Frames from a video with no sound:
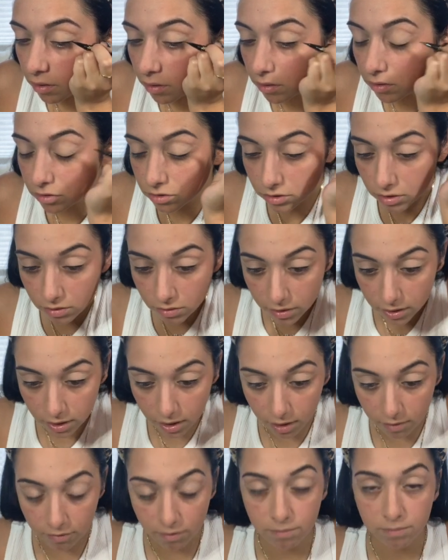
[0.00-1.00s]
Also, like,
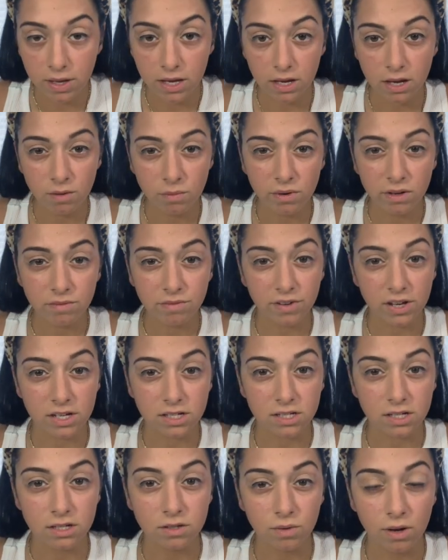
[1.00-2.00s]
if I'm making weird
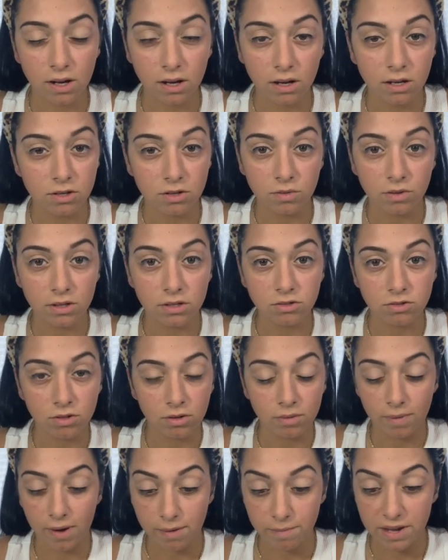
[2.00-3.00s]
faces while I do this,
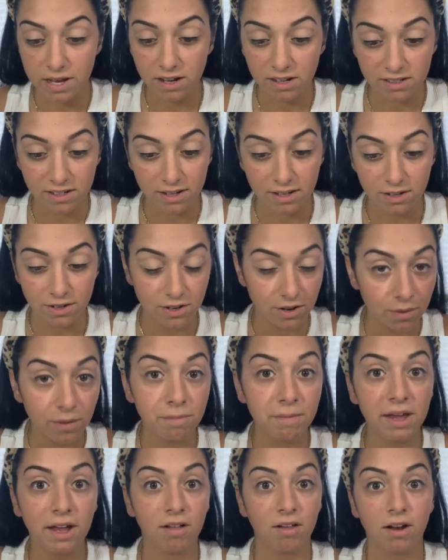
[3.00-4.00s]
don't mind me, because I know I
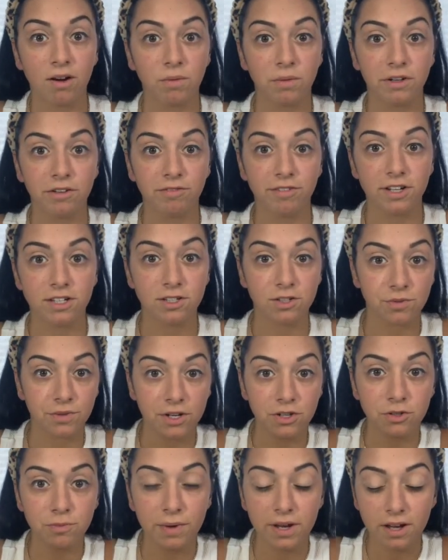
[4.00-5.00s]
make a lot of weird faces when I
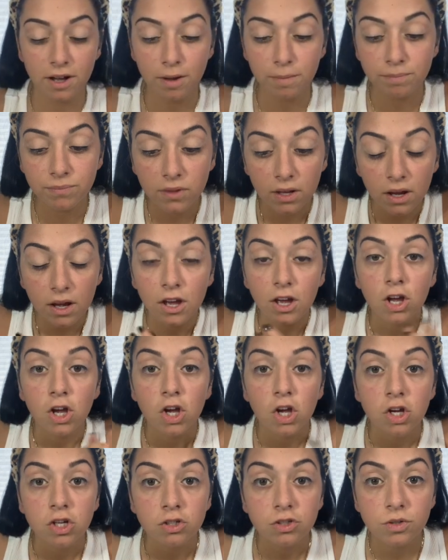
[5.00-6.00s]
do makeup.
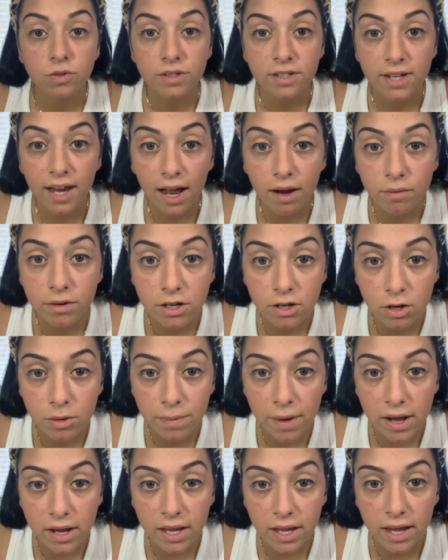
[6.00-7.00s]
So now I'm gonna go
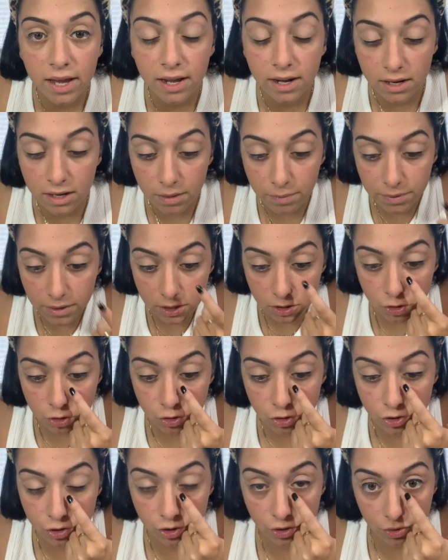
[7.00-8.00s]
back in and I'm
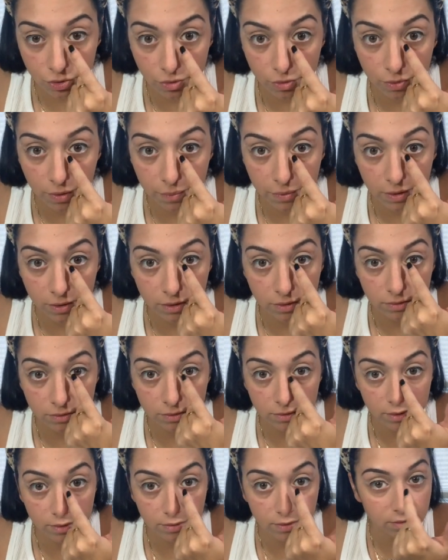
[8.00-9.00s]
gonna
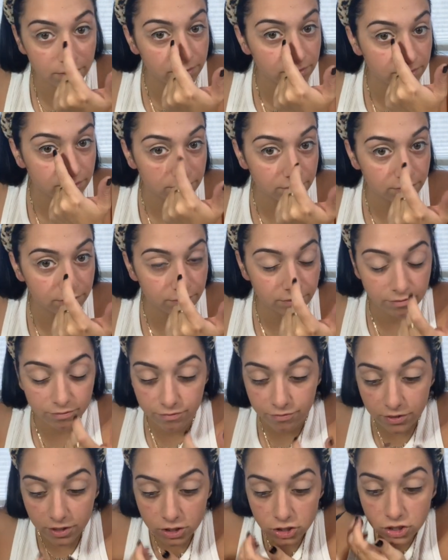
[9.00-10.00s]

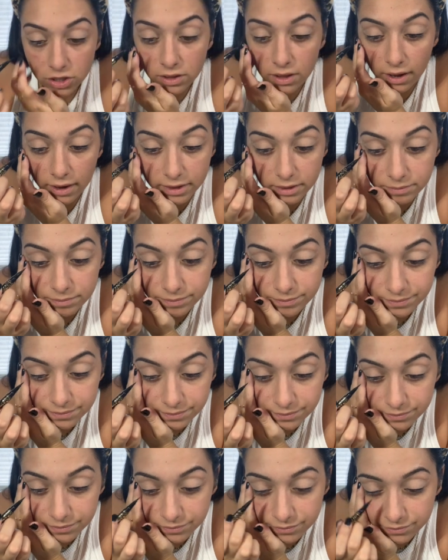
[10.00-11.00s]
finish the line.
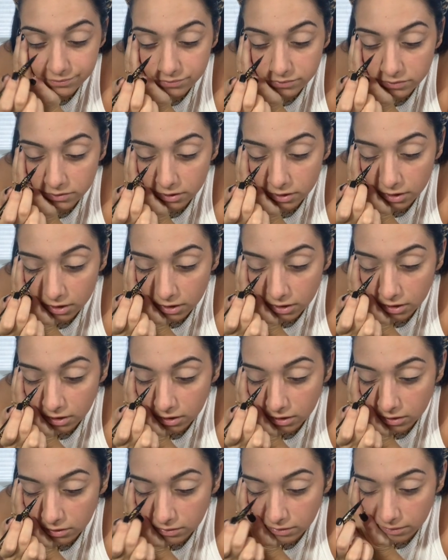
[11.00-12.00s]

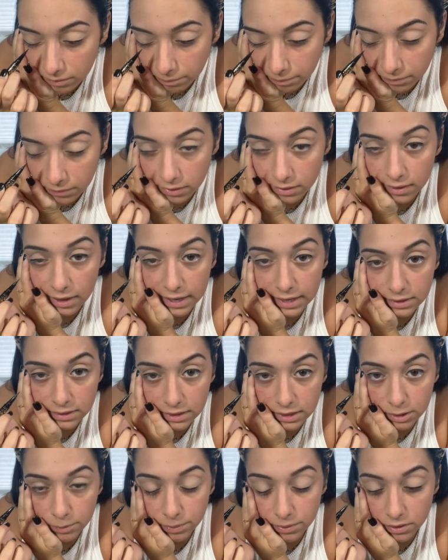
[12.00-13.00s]
So I'm lightly
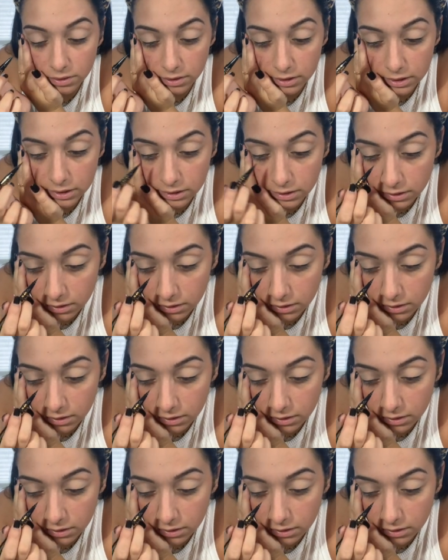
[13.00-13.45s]
gonna pull it.